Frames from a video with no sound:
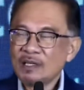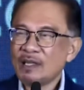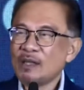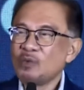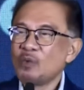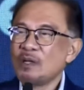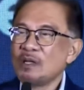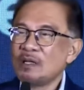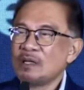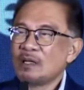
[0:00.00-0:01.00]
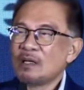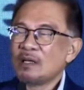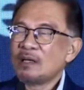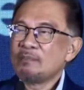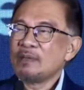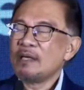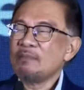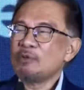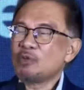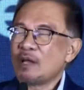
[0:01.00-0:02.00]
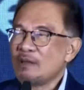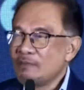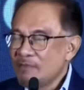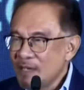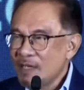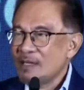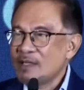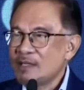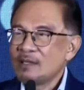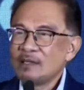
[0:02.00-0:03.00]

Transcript: that will be able to alleviate